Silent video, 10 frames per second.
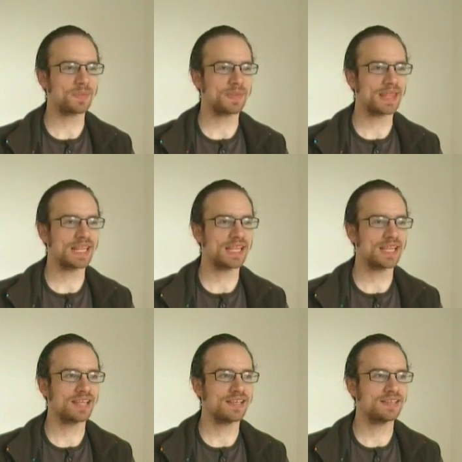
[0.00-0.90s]

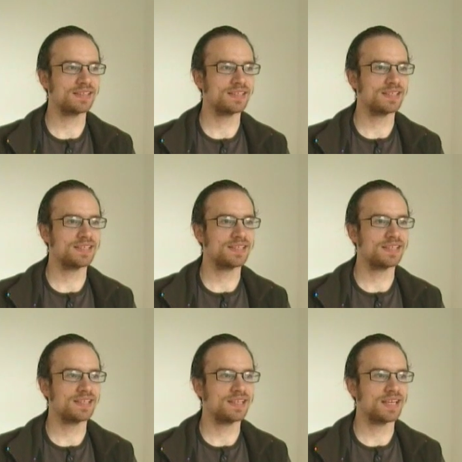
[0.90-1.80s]

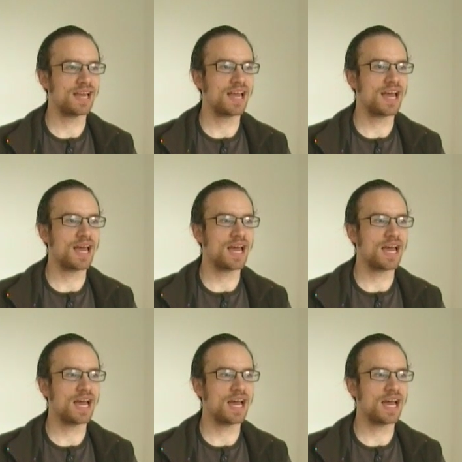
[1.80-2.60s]
(silence)